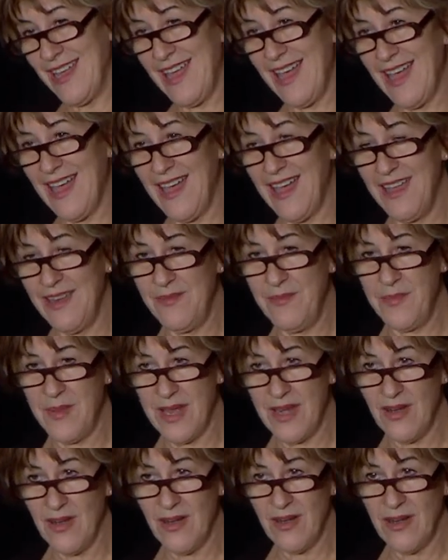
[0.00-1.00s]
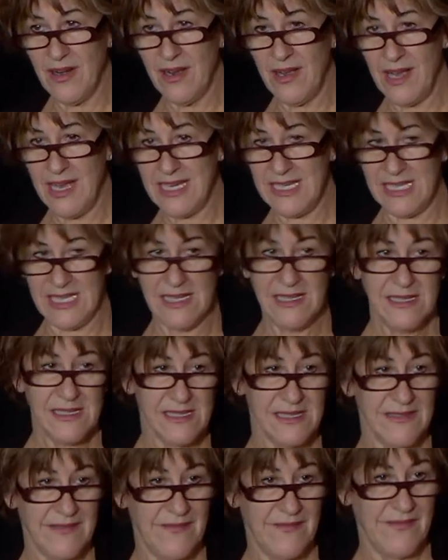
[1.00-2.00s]
had better
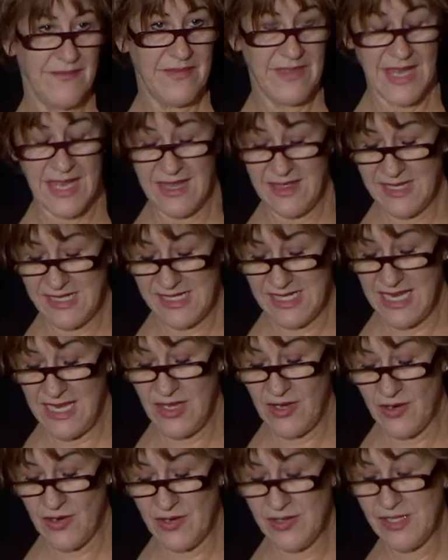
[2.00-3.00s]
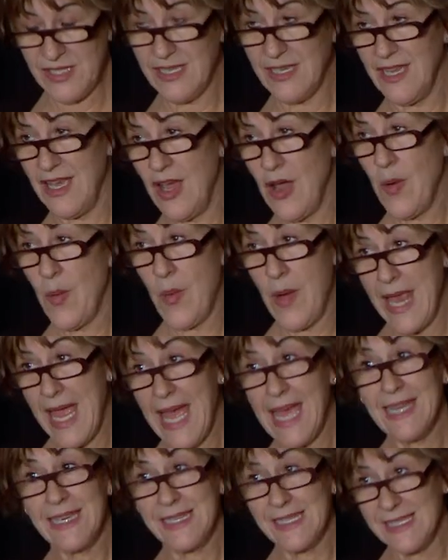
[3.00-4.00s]
ideas than the seniors, we
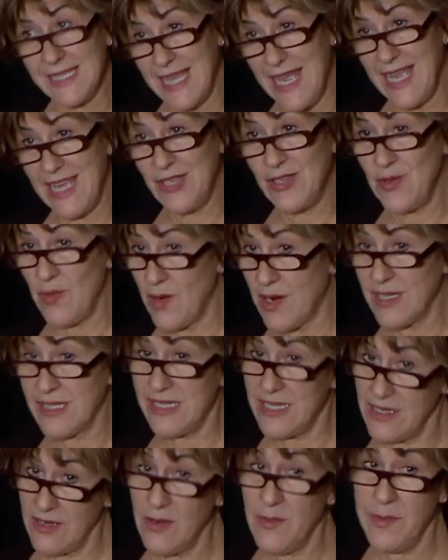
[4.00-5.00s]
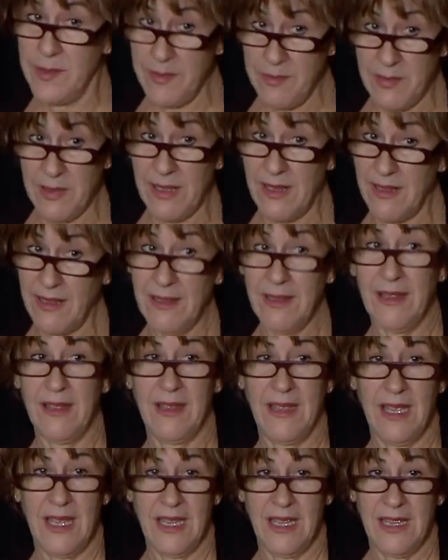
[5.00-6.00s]
had to say to our senior people,
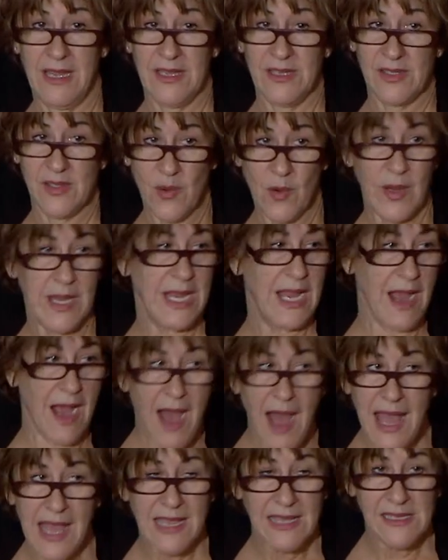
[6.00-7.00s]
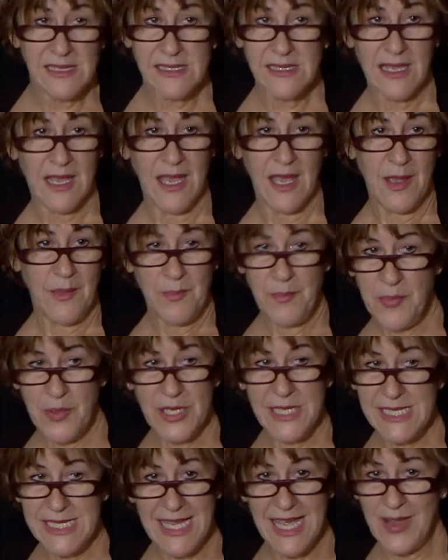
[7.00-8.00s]
sorry guys,
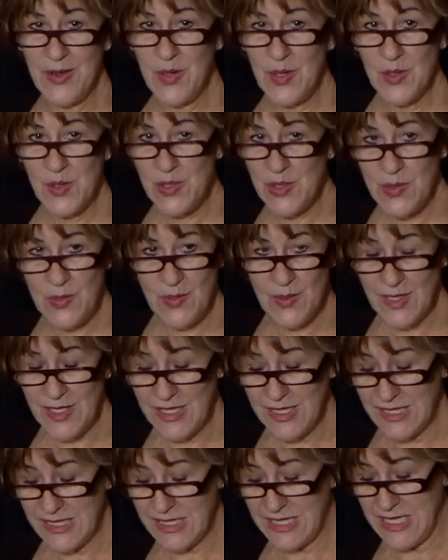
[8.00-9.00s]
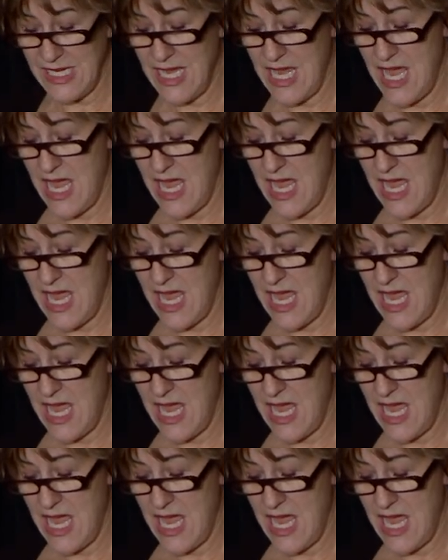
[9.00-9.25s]
put down your tools